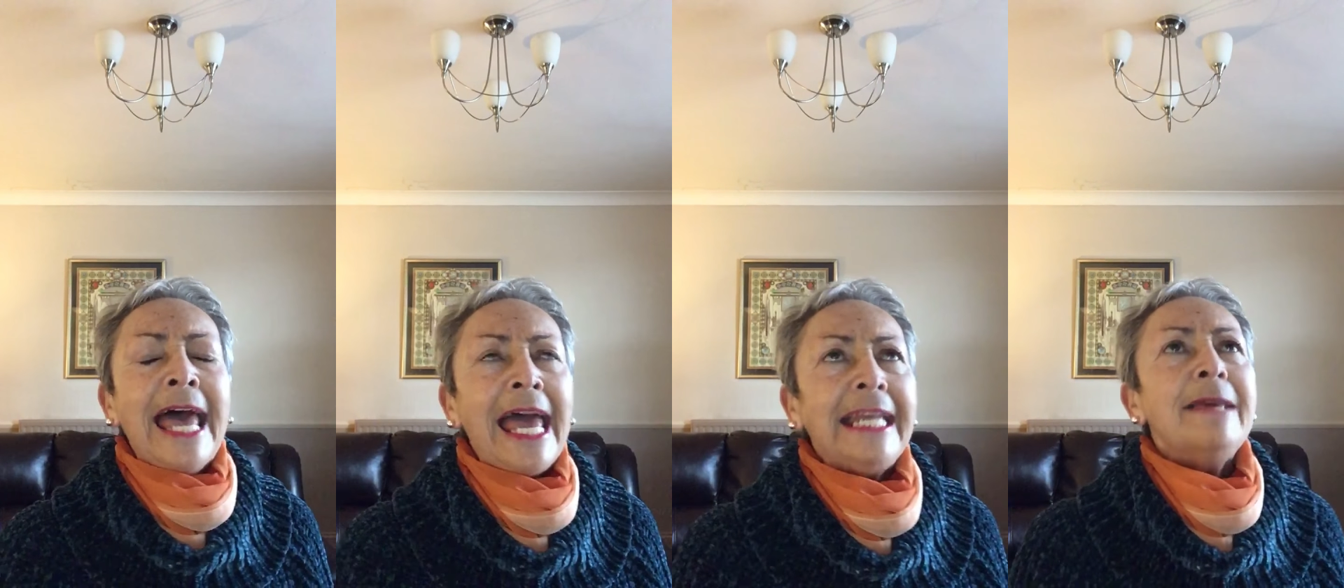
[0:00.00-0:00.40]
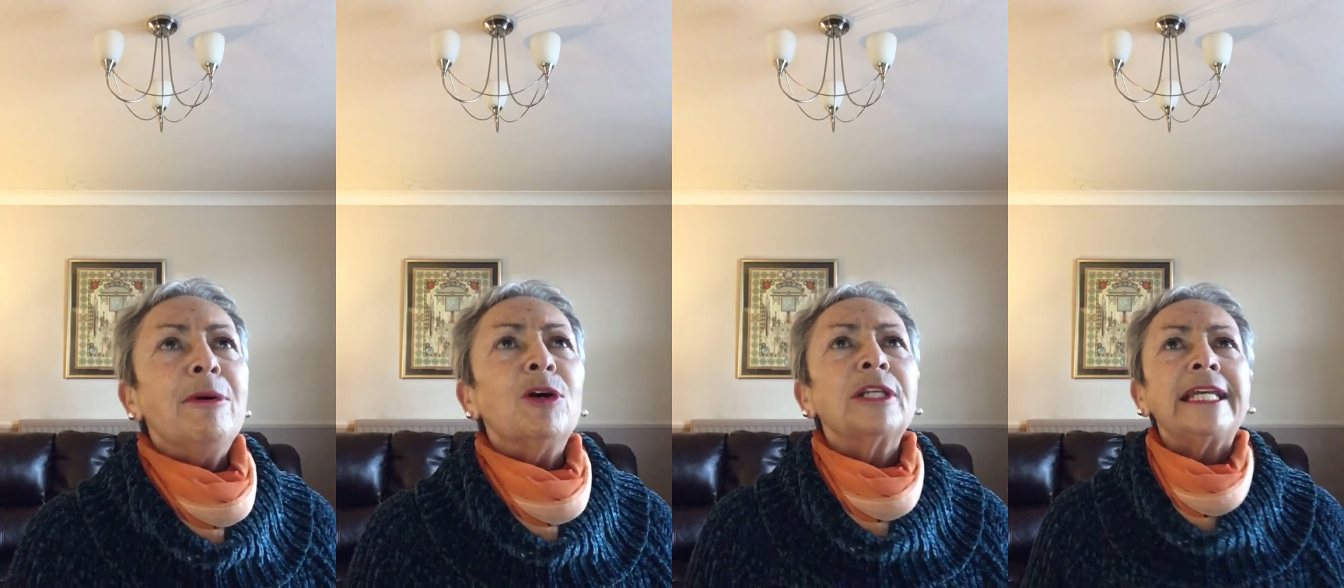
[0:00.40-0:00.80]

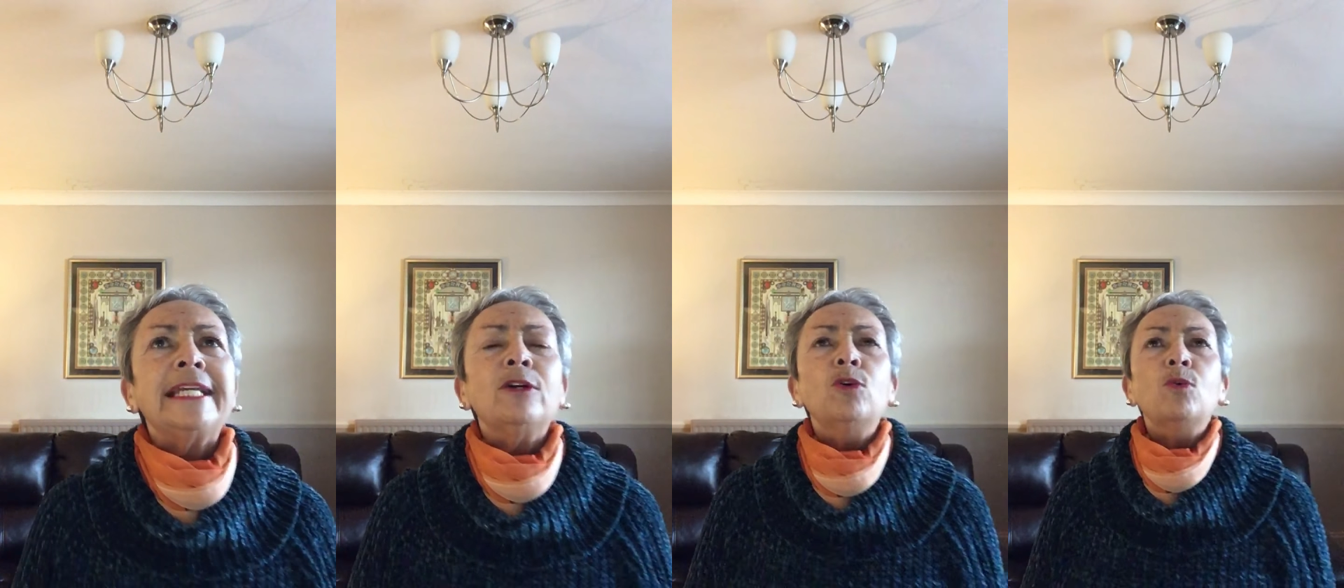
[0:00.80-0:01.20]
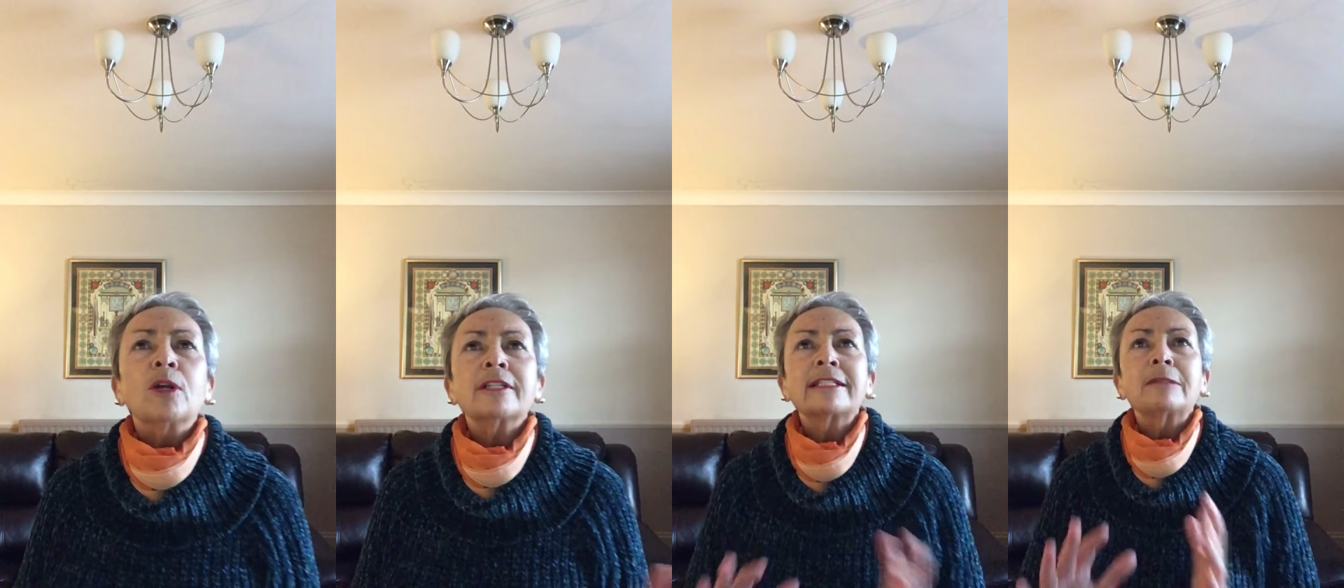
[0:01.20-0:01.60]
Anybody who
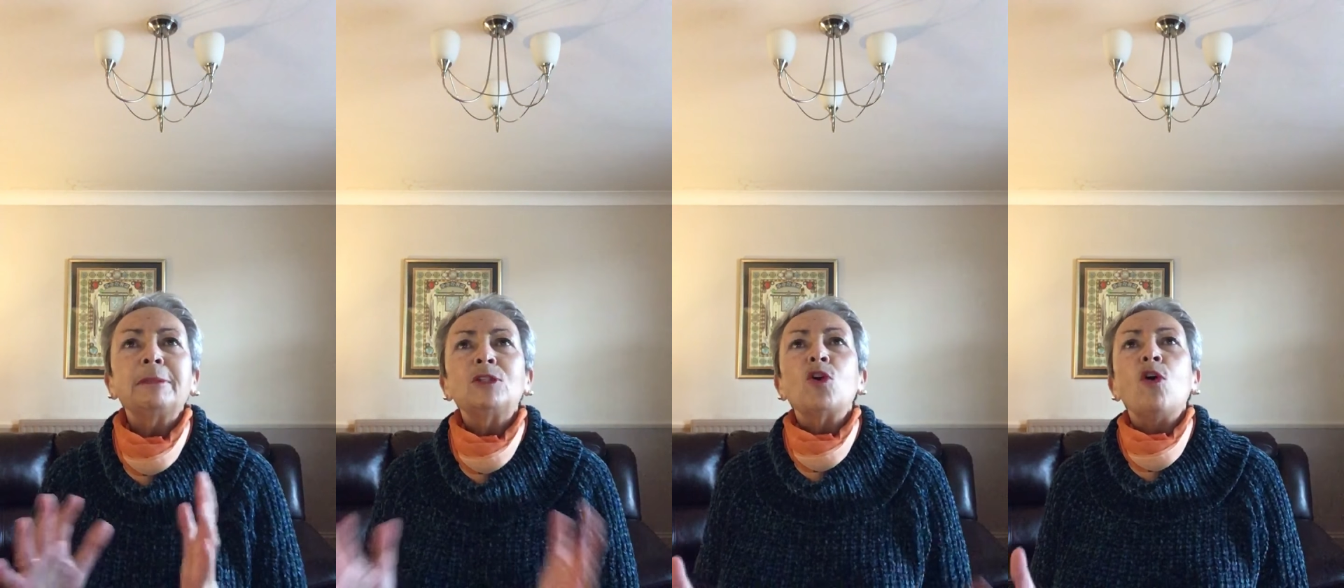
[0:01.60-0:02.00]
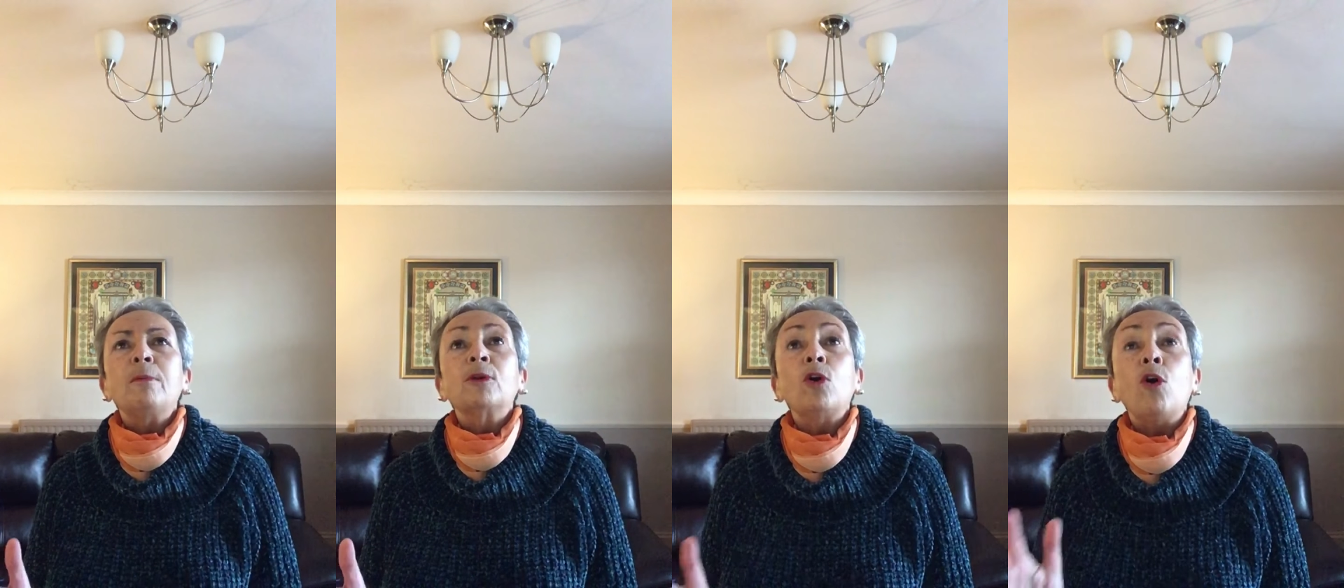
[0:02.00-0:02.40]
wants to be normal,